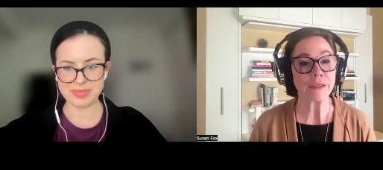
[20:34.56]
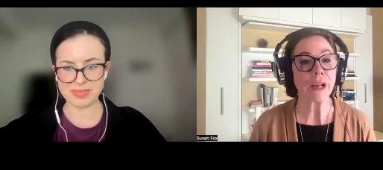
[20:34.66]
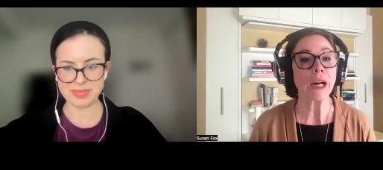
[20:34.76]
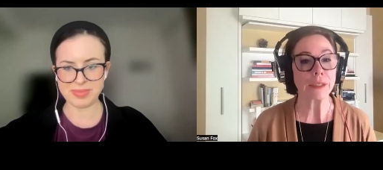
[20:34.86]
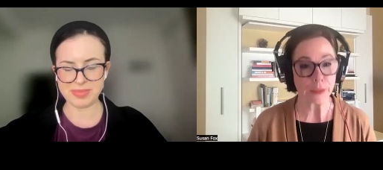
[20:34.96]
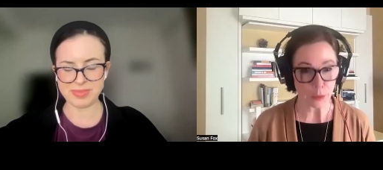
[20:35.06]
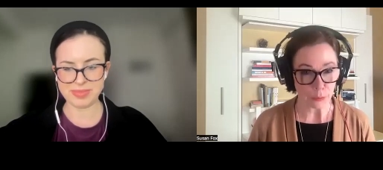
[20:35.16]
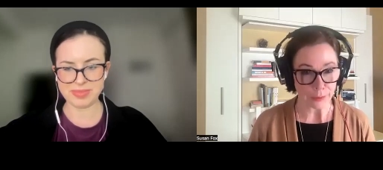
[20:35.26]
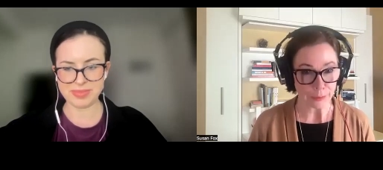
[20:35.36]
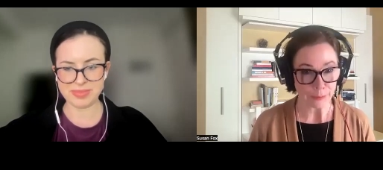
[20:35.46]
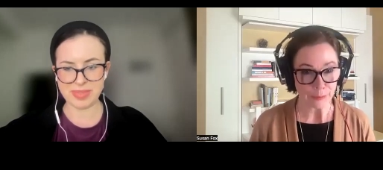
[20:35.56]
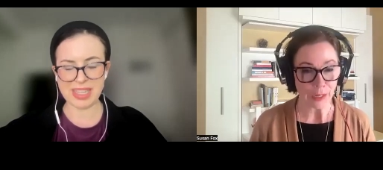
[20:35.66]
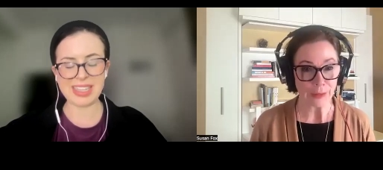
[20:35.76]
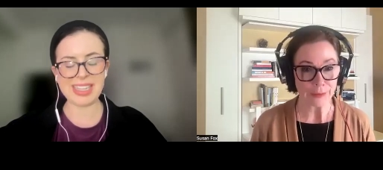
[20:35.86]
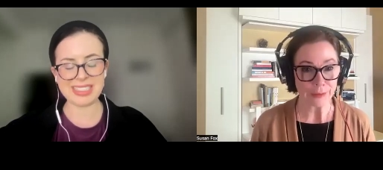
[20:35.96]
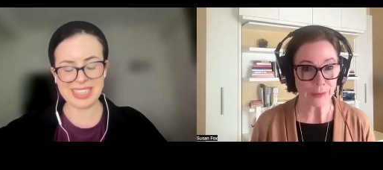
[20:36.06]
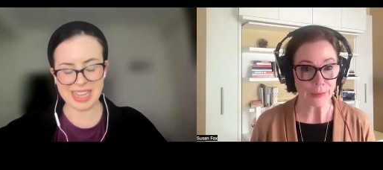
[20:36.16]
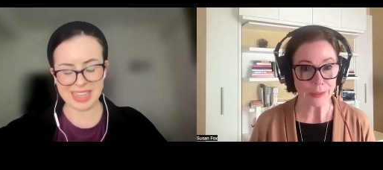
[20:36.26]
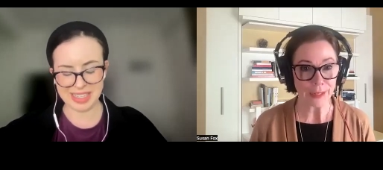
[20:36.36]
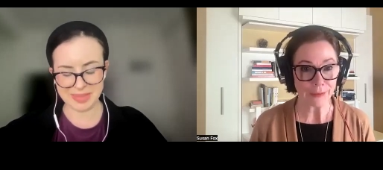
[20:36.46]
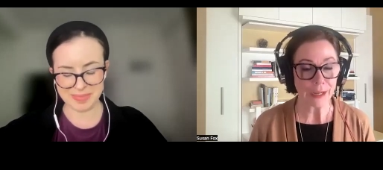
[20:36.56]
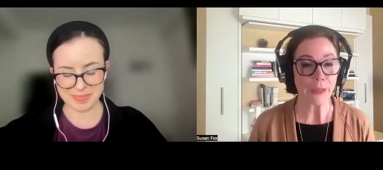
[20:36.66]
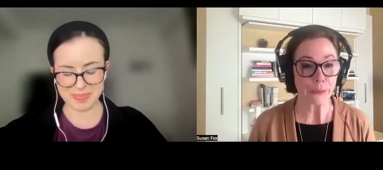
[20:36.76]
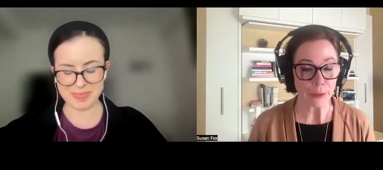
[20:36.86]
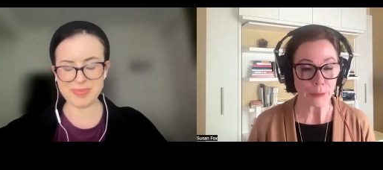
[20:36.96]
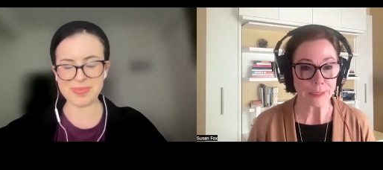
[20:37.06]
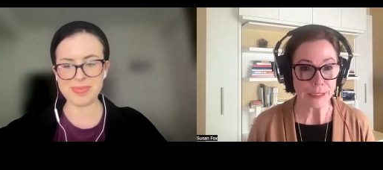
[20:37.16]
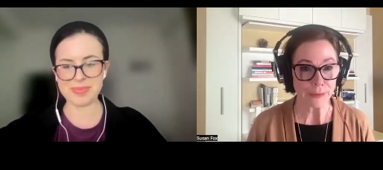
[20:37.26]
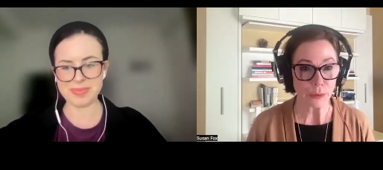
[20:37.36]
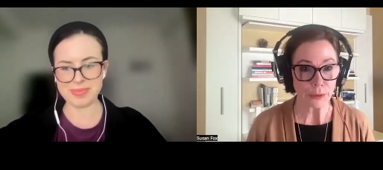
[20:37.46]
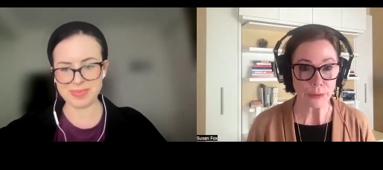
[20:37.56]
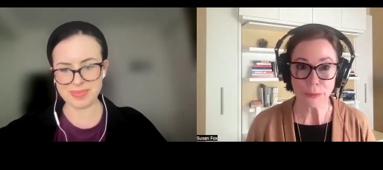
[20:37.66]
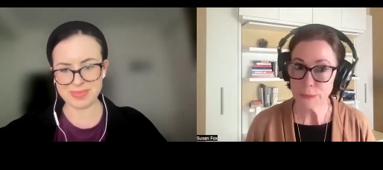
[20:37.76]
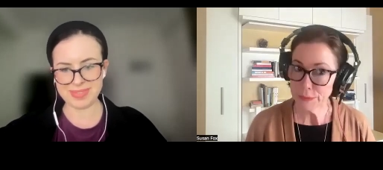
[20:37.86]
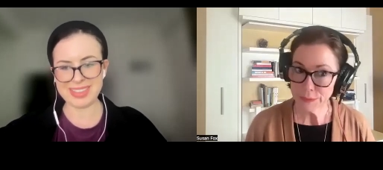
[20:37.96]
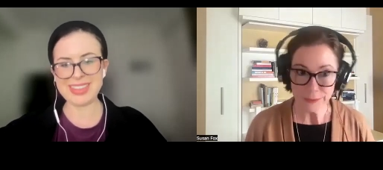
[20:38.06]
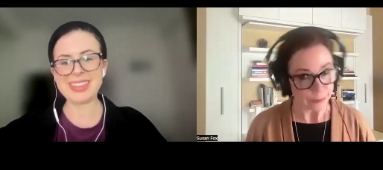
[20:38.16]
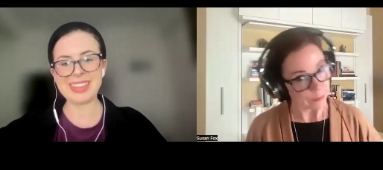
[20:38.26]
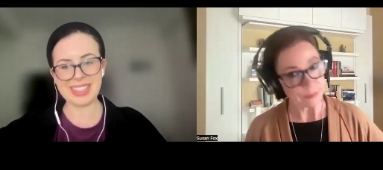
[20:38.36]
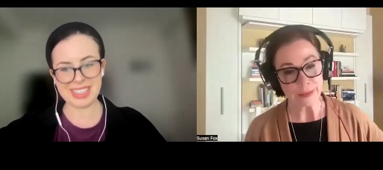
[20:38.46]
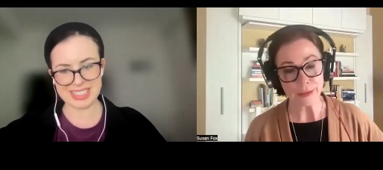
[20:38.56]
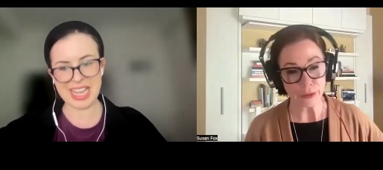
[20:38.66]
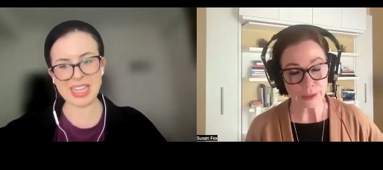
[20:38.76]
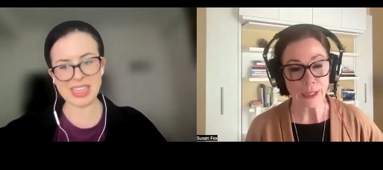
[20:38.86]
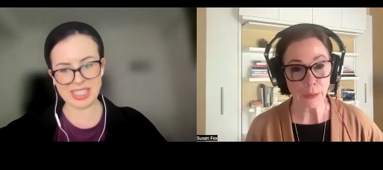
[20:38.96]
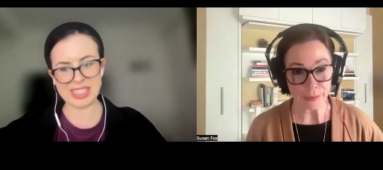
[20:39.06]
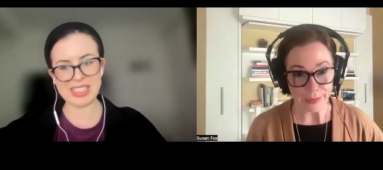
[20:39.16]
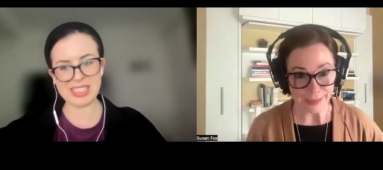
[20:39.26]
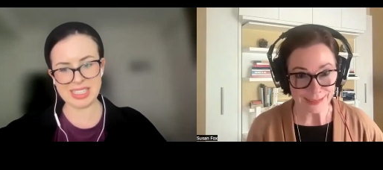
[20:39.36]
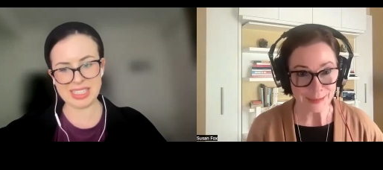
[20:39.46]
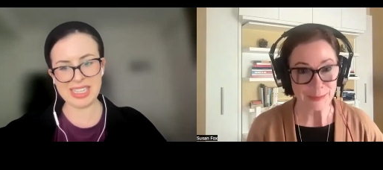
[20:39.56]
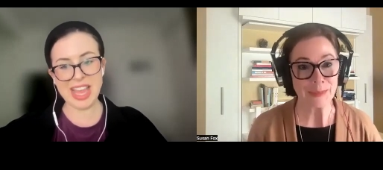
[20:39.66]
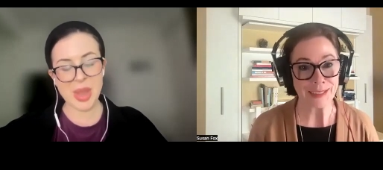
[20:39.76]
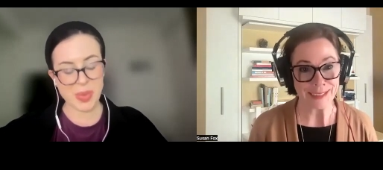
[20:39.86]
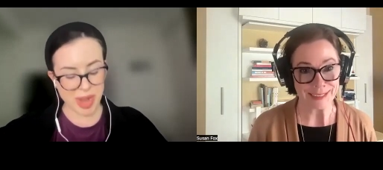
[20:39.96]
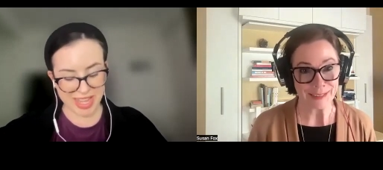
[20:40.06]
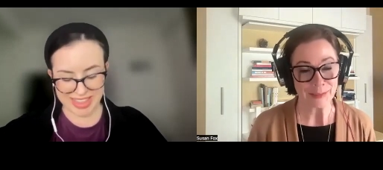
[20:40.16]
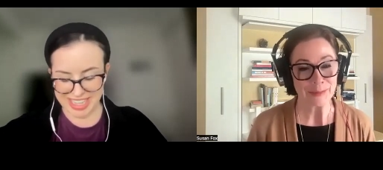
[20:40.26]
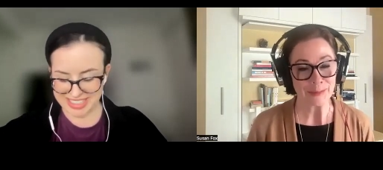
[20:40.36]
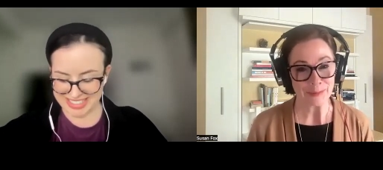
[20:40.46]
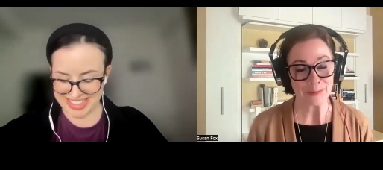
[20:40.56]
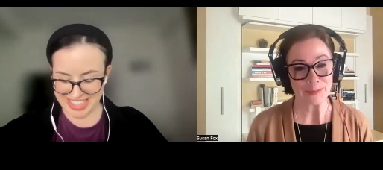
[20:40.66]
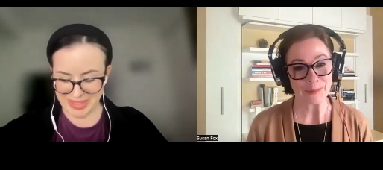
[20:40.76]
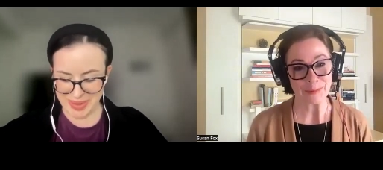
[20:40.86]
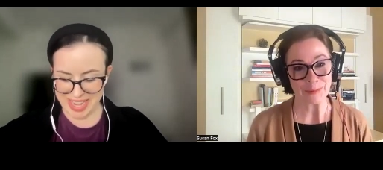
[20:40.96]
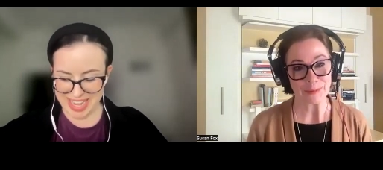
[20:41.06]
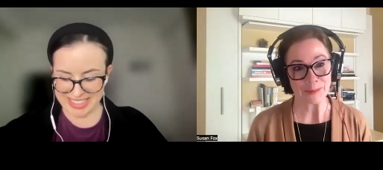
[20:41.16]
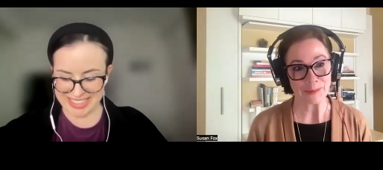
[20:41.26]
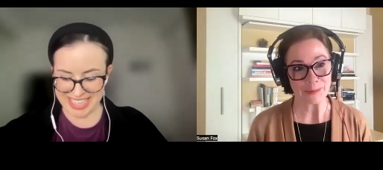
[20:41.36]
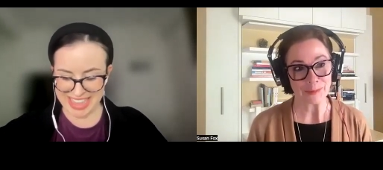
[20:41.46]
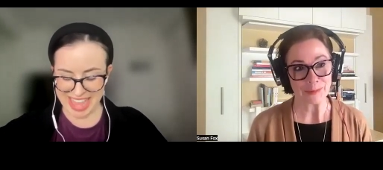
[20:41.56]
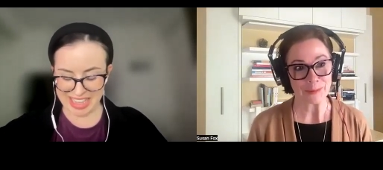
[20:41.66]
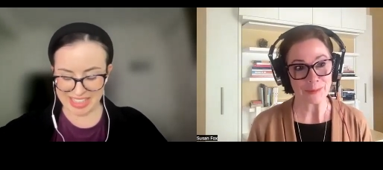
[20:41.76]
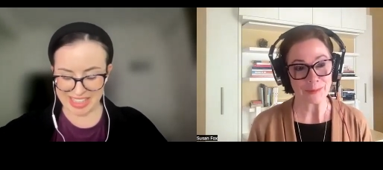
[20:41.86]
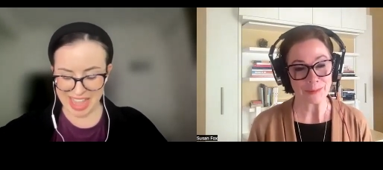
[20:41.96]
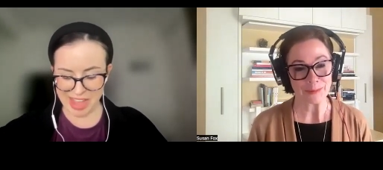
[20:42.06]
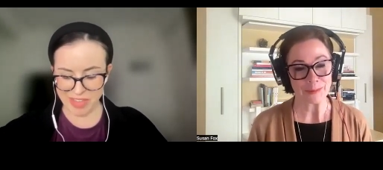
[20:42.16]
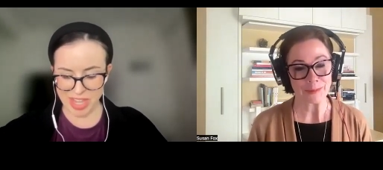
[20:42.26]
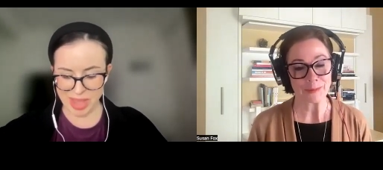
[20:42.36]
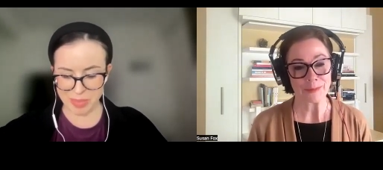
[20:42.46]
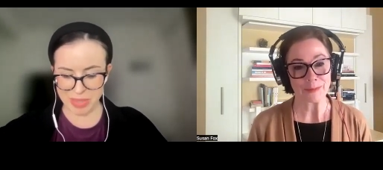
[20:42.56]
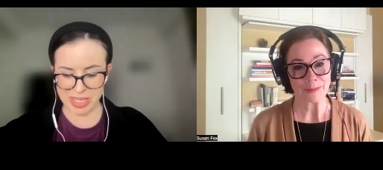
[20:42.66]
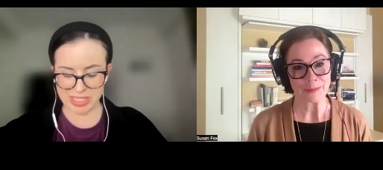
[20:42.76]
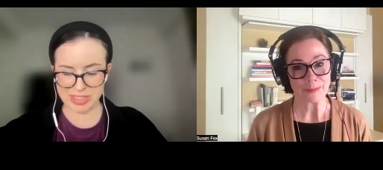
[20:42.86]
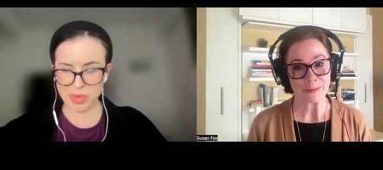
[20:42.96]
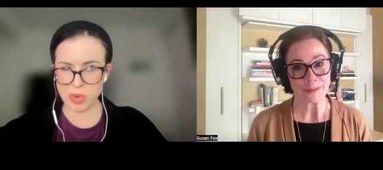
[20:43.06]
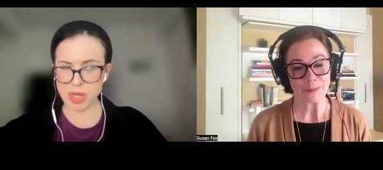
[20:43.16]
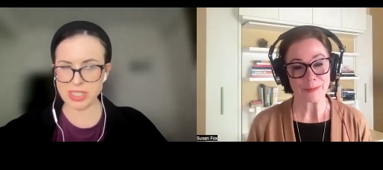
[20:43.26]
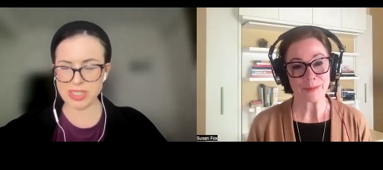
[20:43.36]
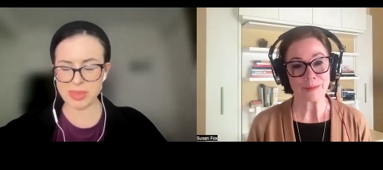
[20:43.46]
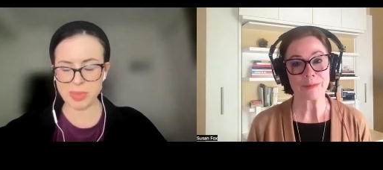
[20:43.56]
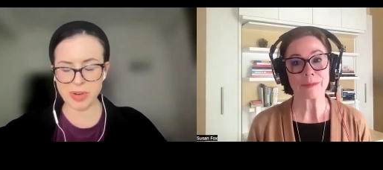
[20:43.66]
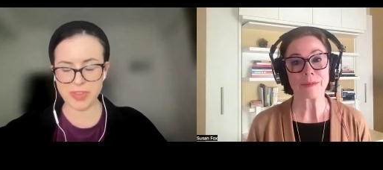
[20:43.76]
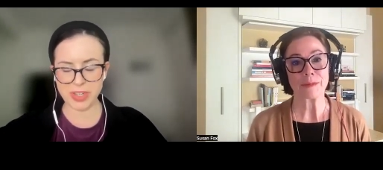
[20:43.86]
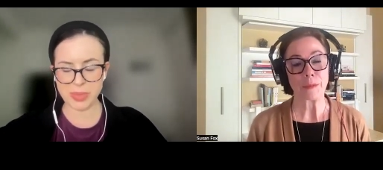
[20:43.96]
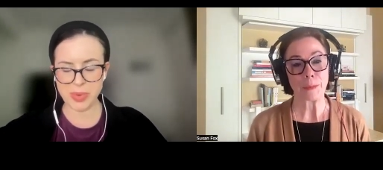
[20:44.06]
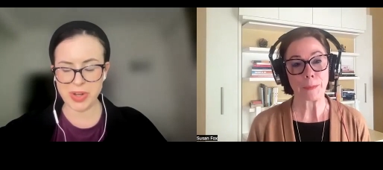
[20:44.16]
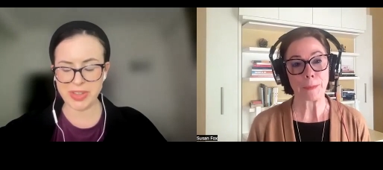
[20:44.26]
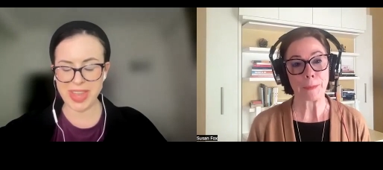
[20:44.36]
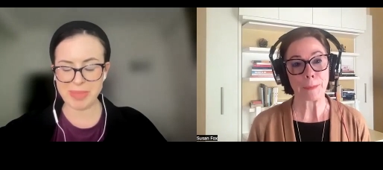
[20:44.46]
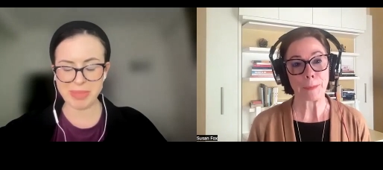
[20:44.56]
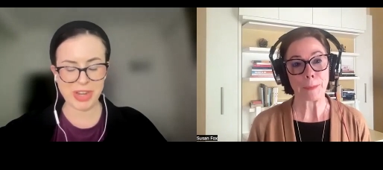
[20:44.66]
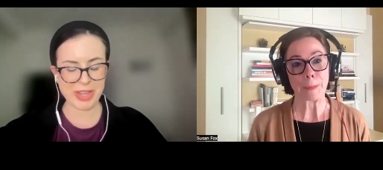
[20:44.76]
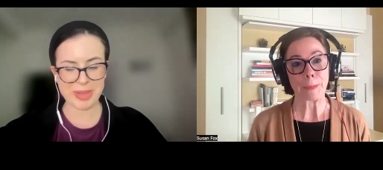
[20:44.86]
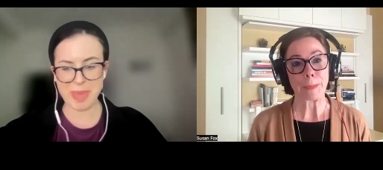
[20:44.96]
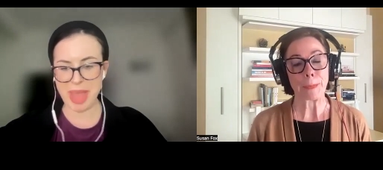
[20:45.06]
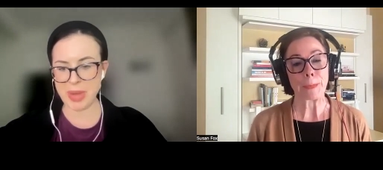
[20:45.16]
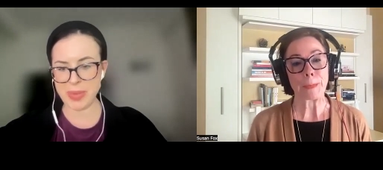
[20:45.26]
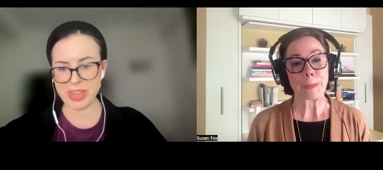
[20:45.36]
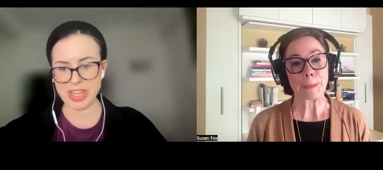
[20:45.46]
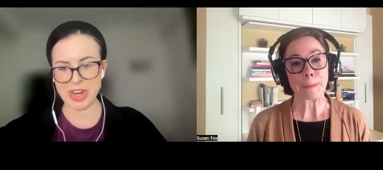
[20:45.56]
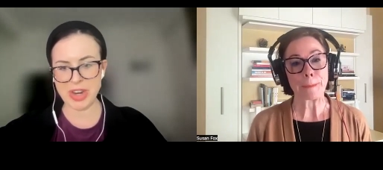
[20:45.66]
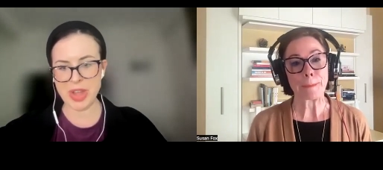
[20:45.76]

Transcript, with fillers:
Speaker 1: have gotten somewhere. Not, exactly. not the, I've got three minutes for you. Exactly. Good luck with that.
Speaker 2: Yeah. Right. That's that's why I say that caveat, because of course, in a perfect world, I'm checking back with their